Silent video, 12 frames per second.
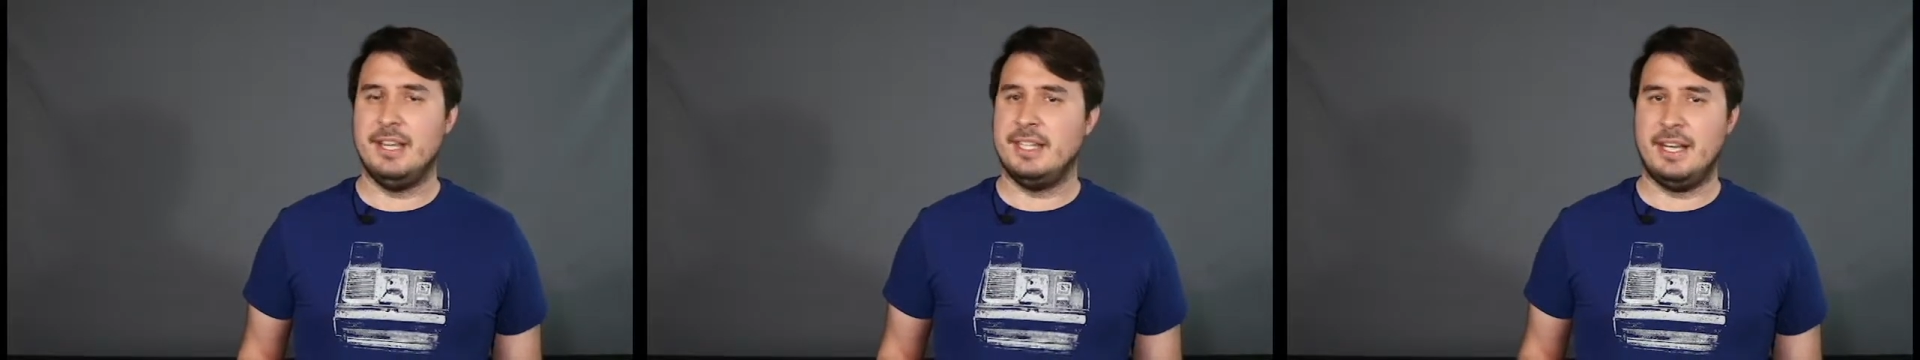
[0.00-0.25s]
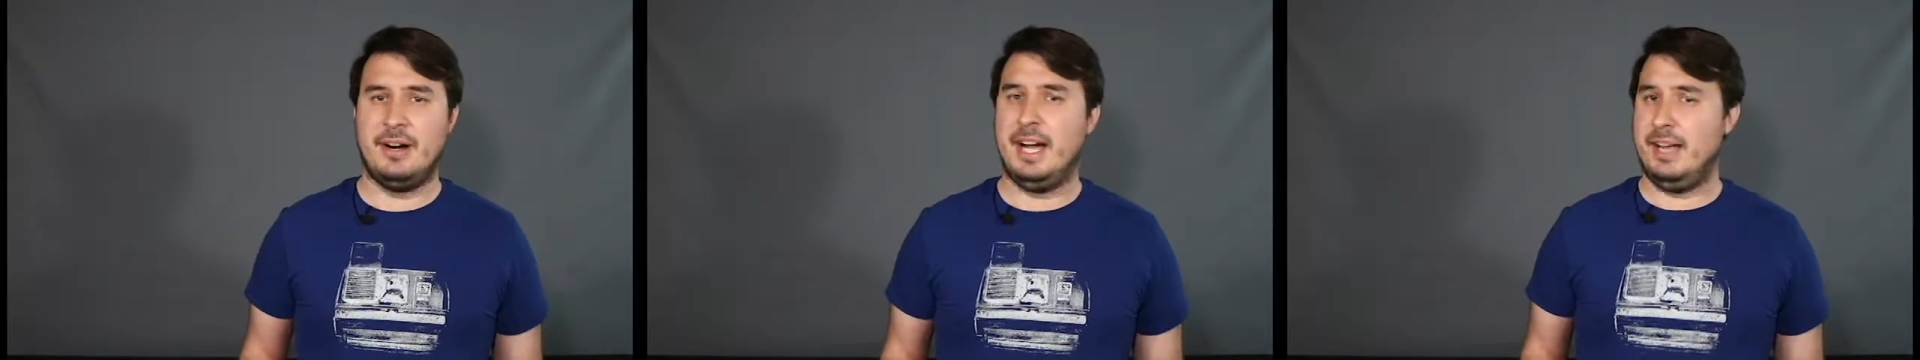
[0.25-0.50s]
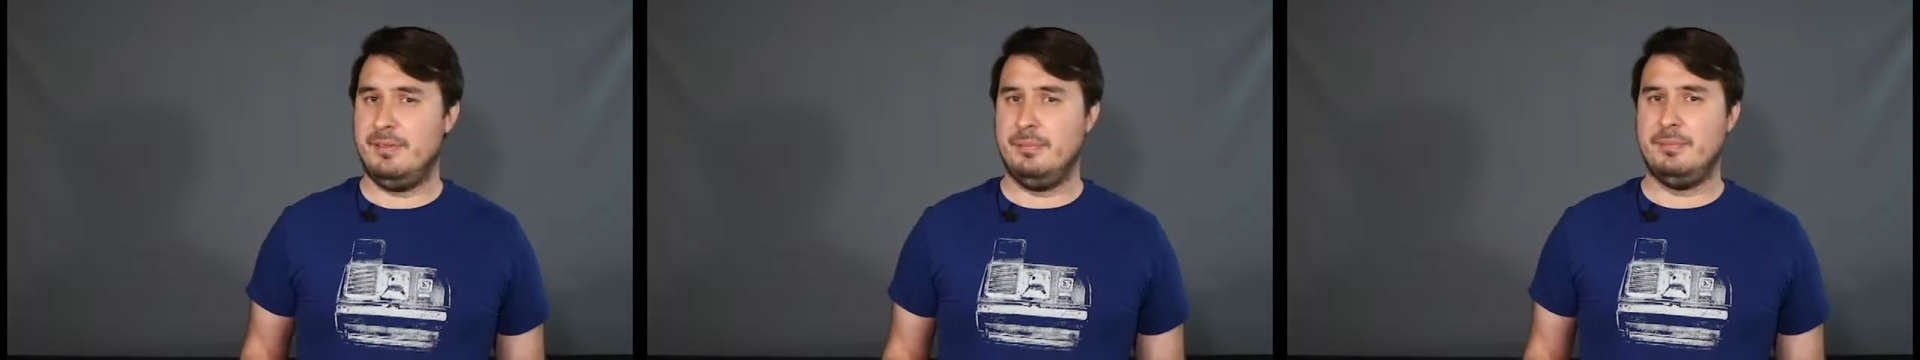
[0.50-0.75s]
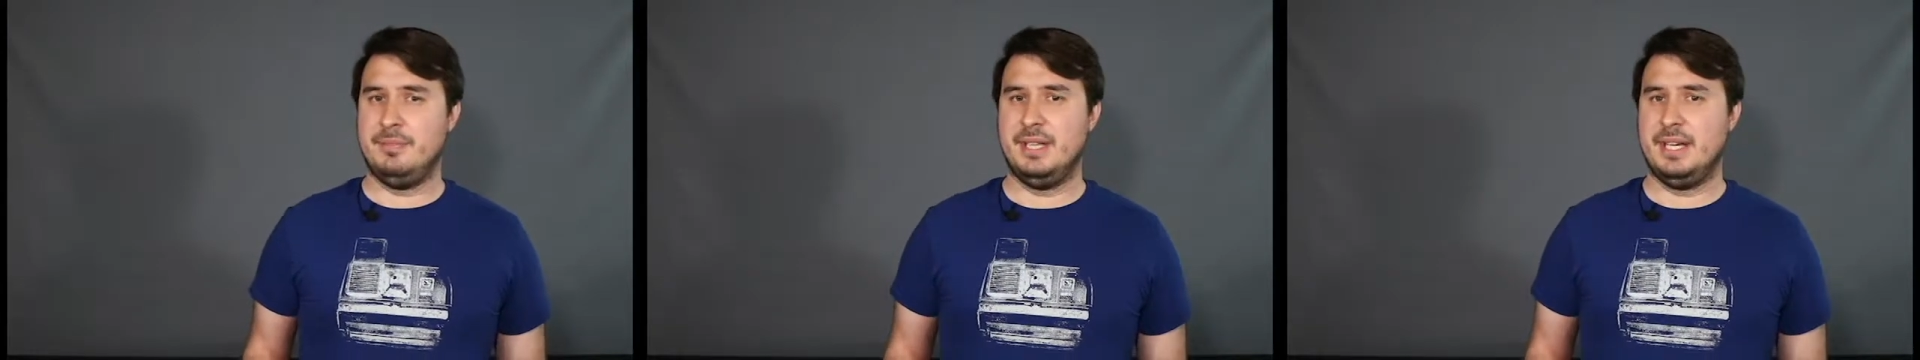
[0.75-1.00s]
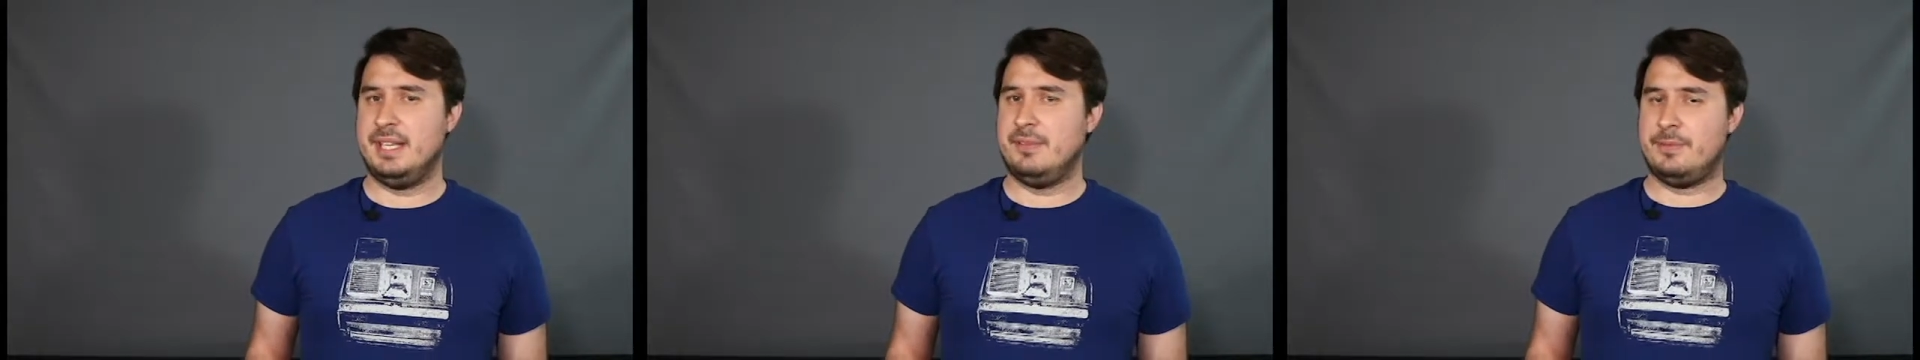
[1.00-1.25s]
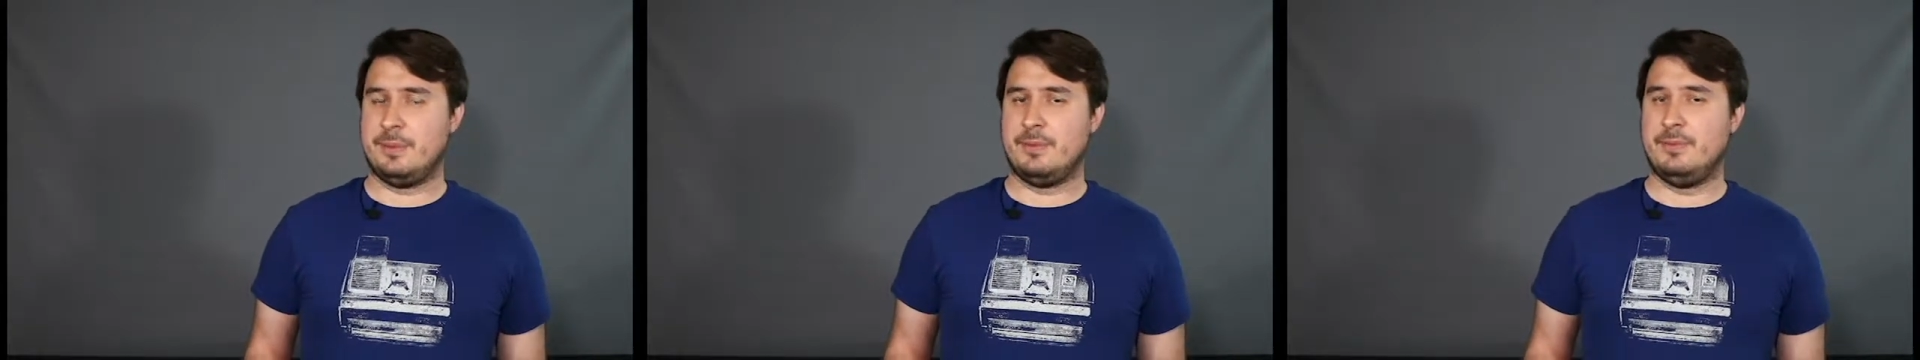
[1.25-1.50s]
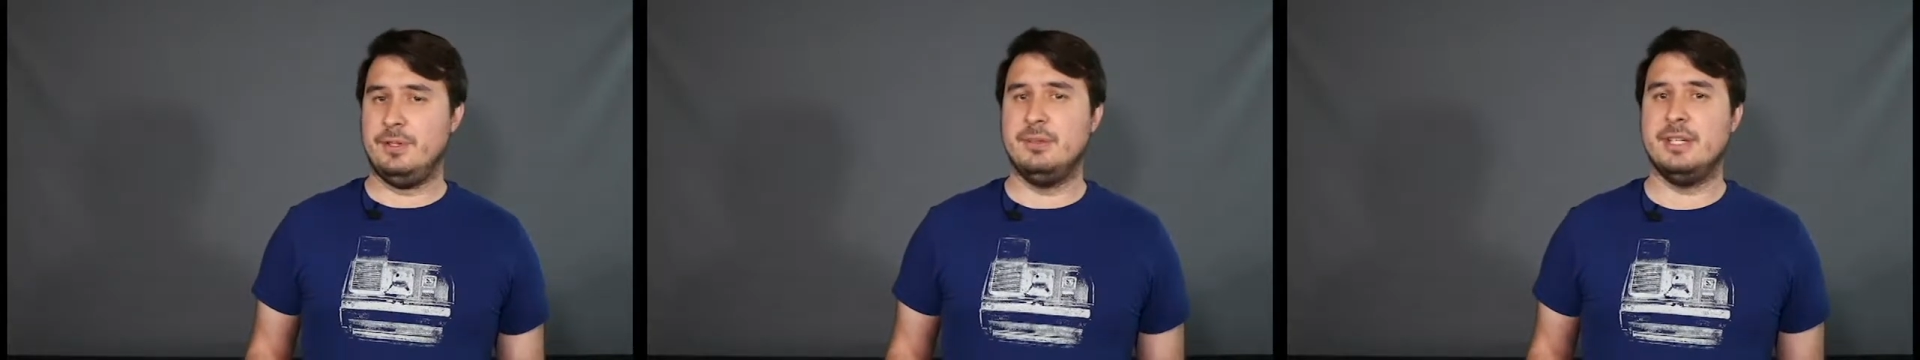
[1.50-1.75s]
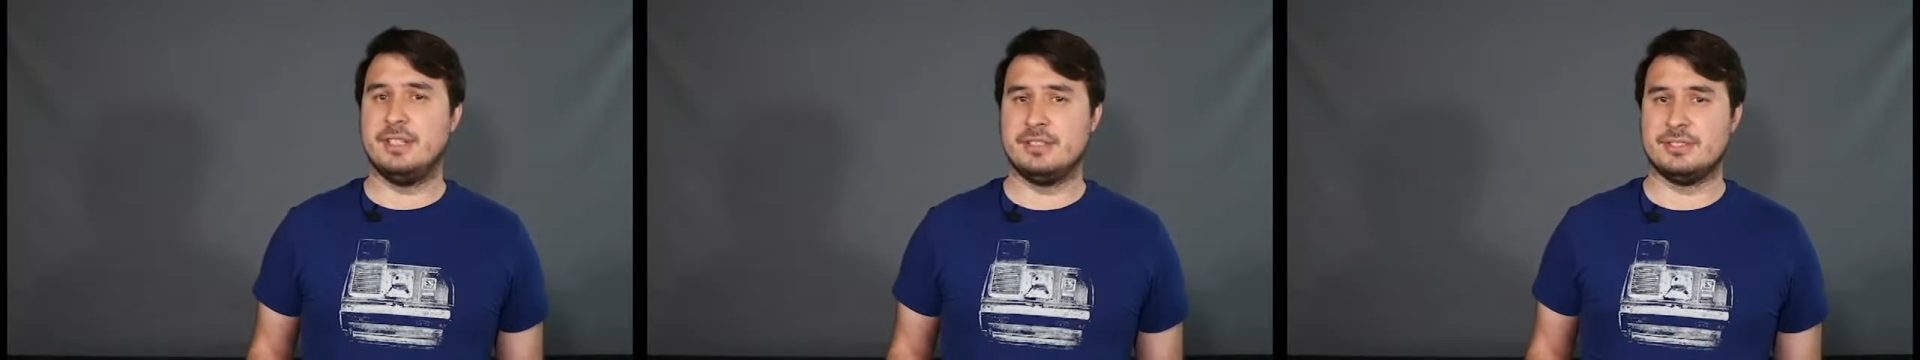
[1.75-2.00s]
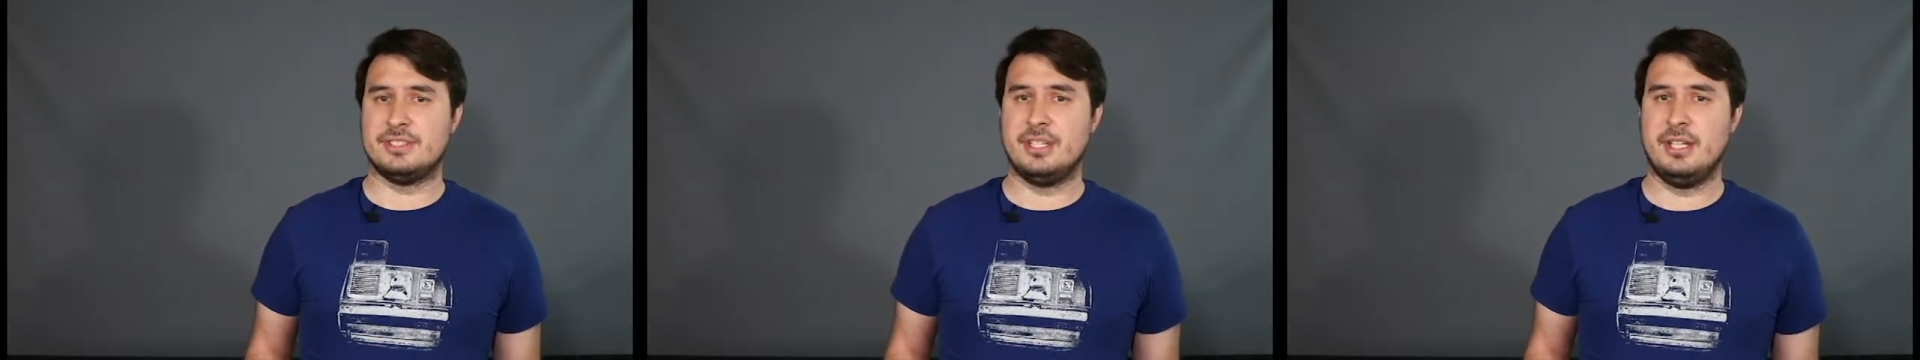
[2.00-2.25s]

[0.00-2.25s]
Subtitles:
Now, I haven't done it for a few years,